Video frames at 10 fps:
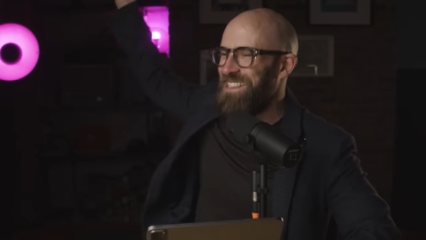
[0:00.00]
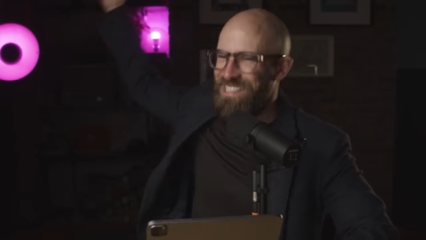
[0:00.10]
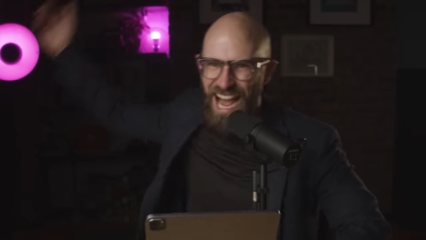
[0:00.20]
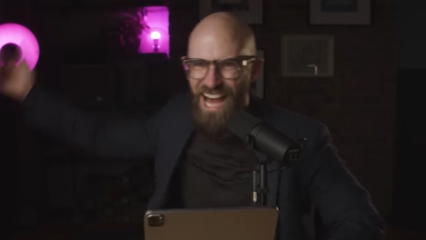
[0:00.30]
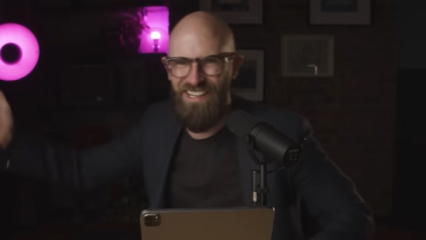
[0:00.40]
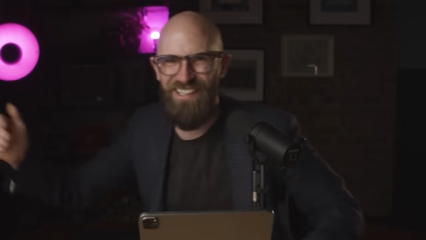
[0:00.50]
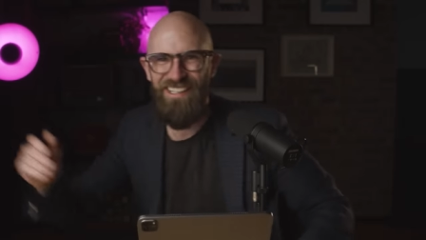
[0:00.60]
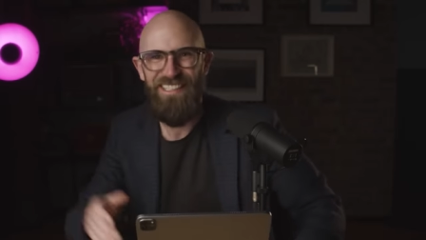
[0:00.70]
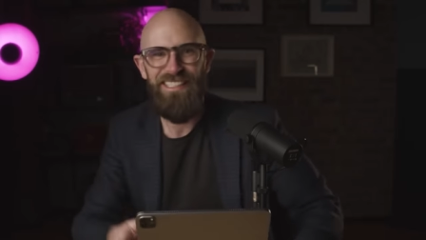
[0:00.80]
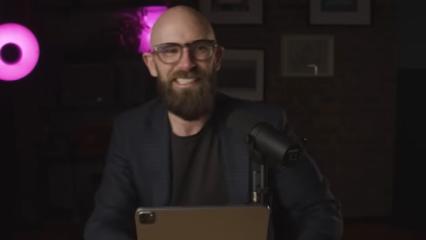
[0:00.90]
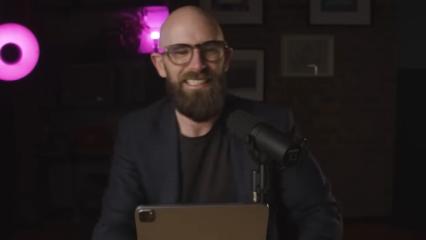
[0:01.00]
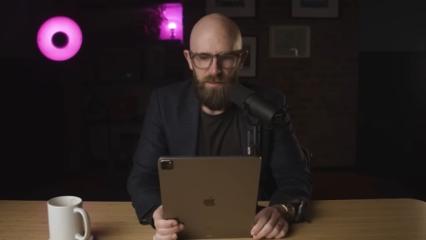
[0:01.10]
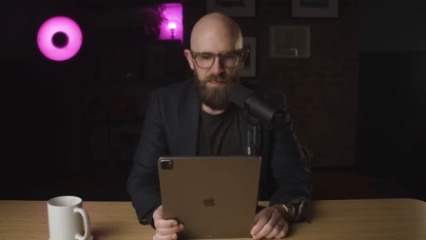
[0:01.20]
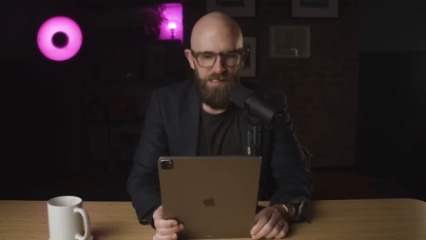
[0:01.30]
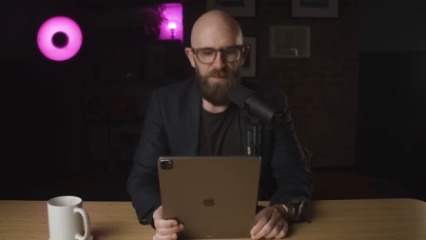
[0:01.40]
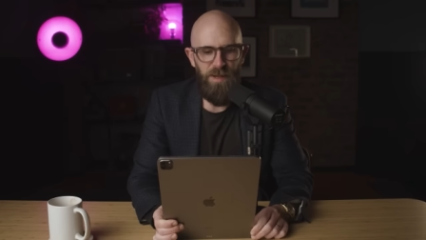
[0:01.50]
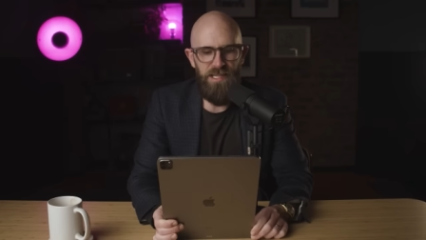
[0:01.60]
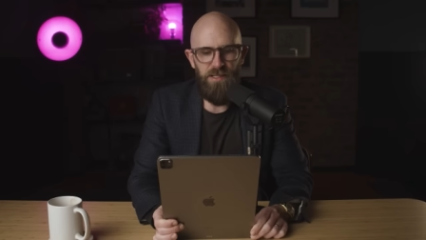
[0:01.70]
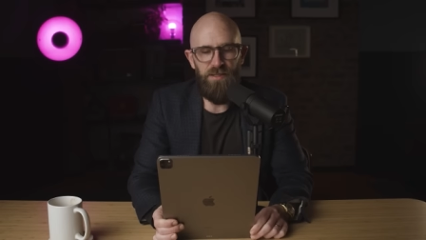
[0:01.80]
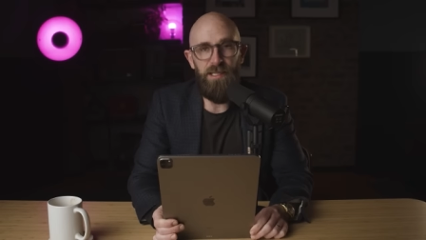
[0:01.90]
Done! This is
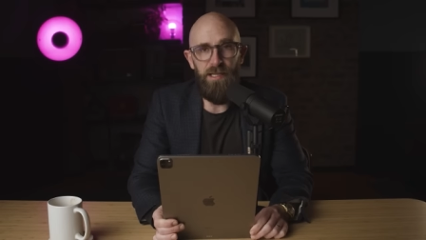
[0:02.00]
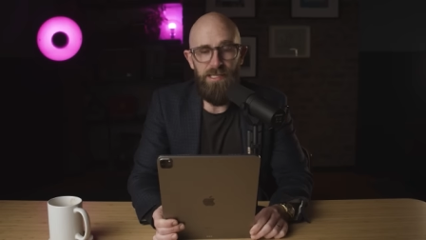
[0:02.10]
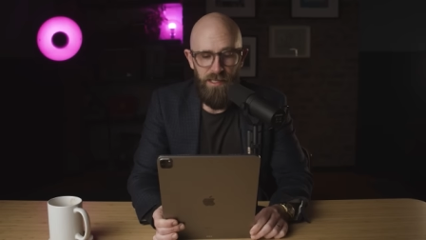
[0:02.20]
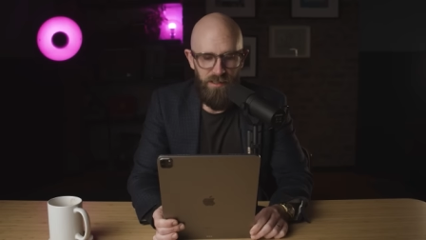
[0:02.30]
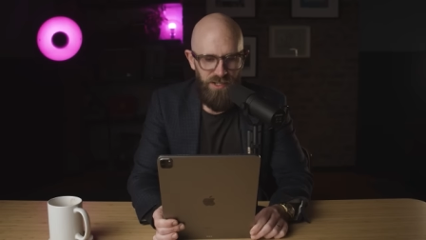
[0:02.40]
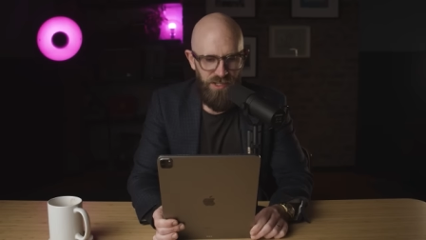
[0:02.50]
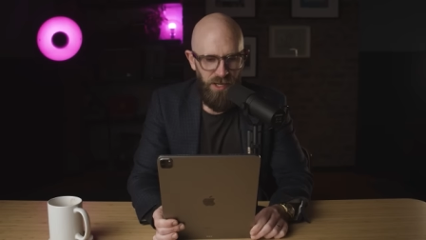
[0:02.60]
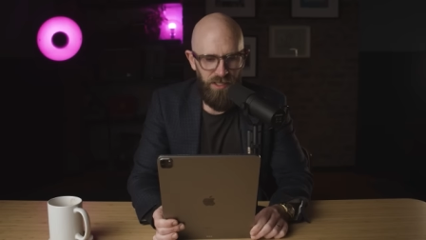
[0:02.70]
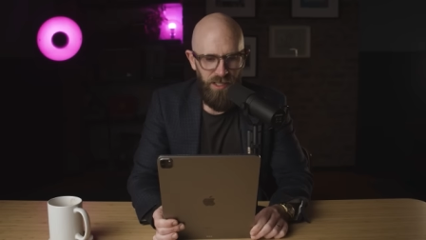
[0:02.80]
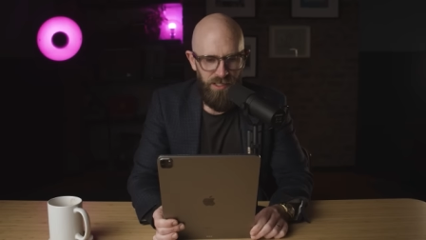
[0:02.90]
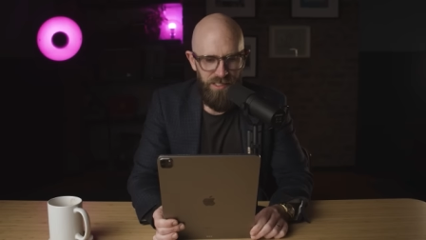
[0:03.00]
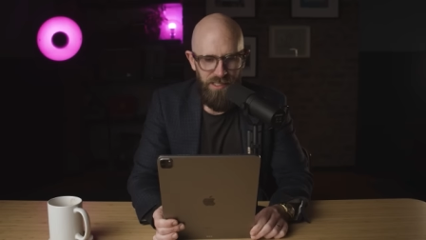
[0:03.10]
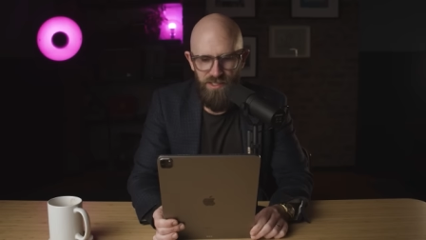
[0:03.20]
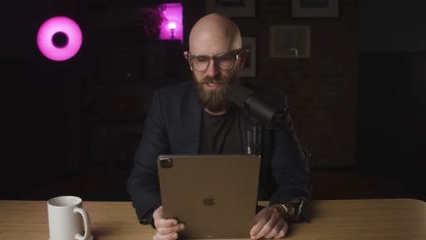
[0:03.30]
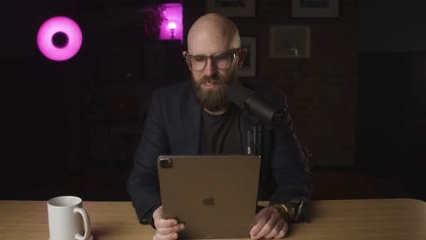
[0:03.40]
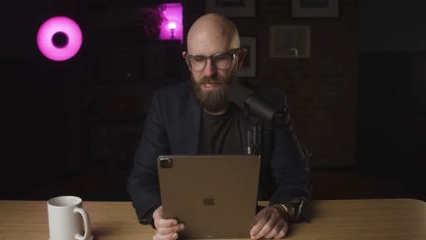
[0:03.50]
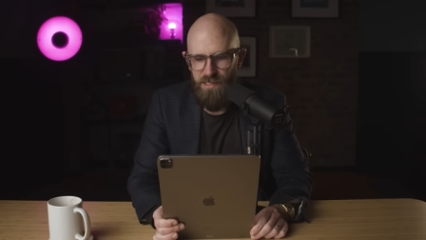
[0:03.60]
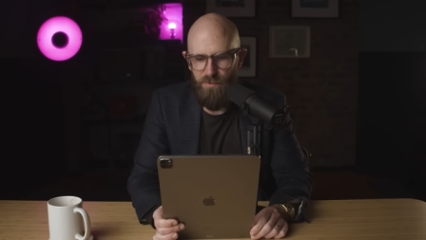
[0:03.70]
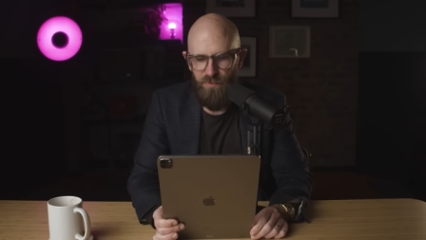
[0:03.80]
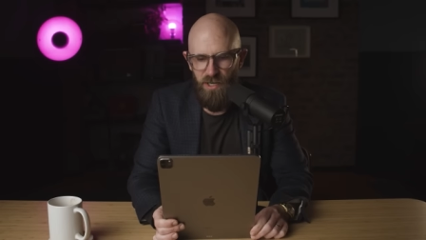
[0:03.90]
based on the idea that shark cartilage
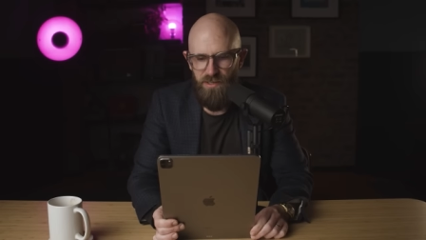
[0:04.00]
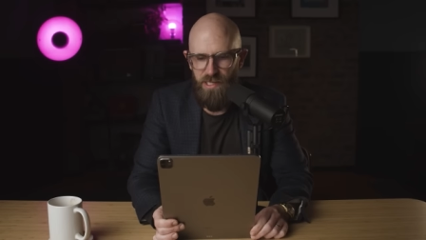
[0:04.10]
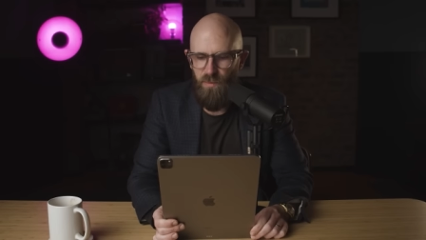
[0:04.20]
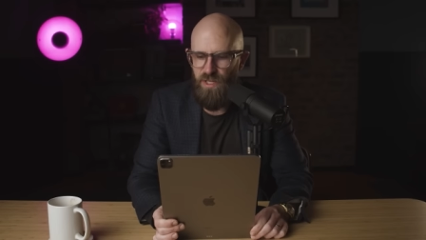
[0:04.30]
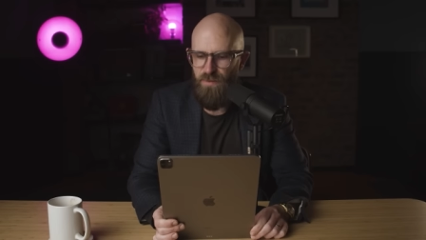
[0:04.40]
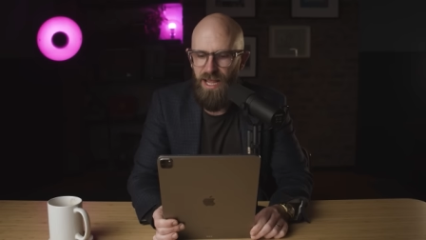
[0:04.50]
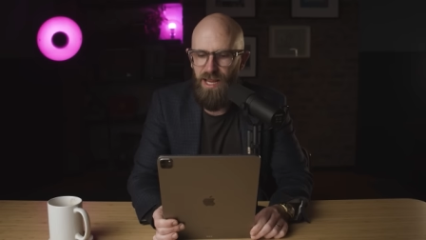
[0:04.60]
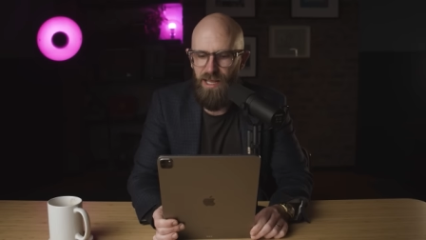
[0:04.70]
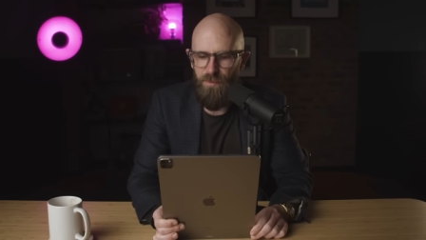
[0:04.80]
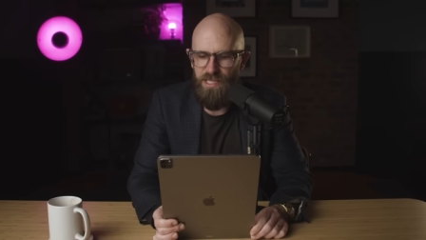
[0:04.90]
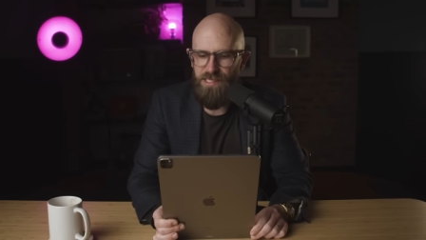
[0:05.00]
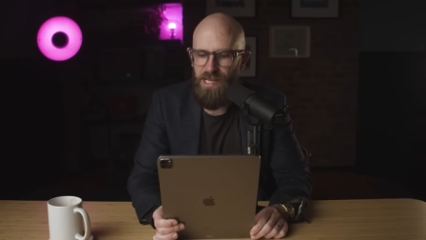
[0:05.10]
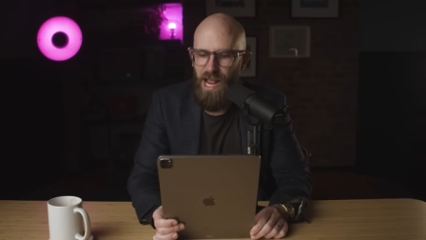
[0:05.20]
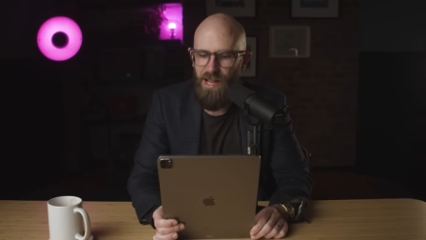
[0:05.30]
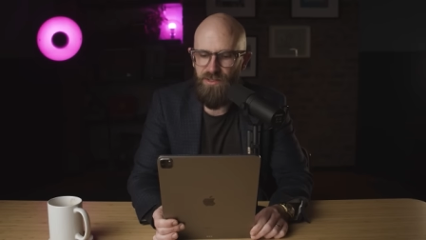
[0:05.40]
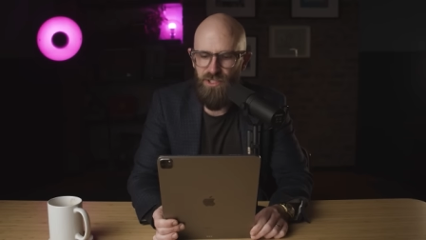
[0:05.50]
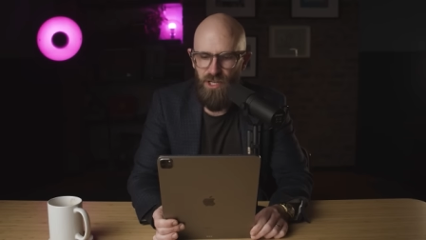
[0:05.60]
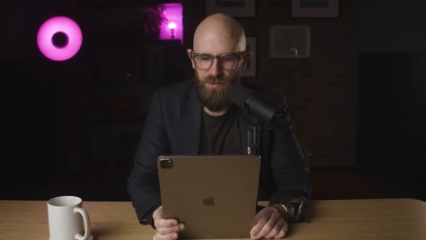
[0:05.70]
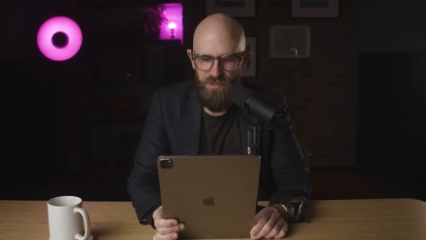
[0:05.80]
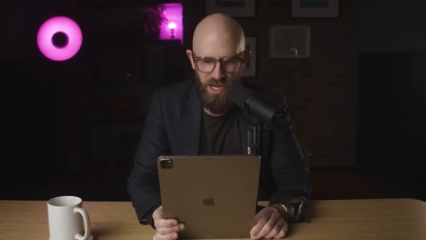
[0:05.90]
contains a protein which may inhibit
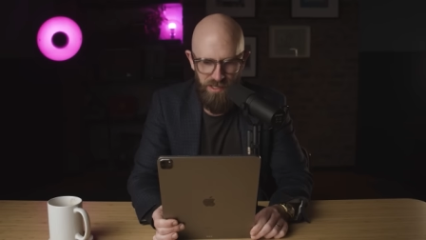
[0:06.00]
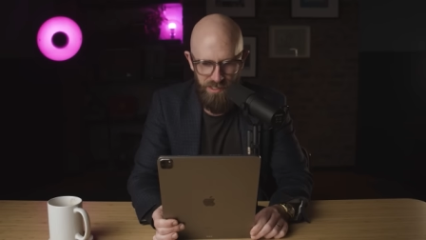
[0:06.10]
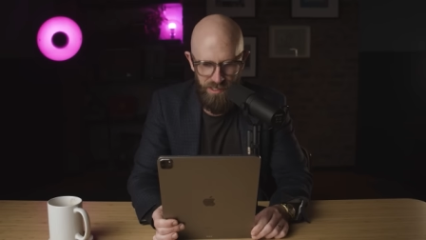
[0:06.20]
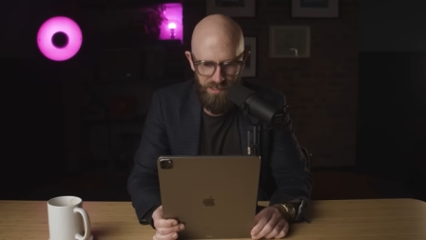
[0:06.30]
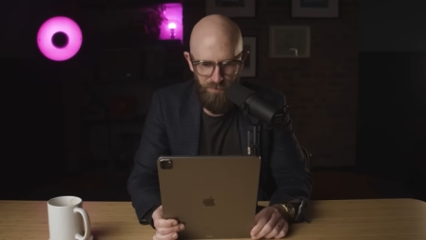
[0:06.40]
angiogenesis,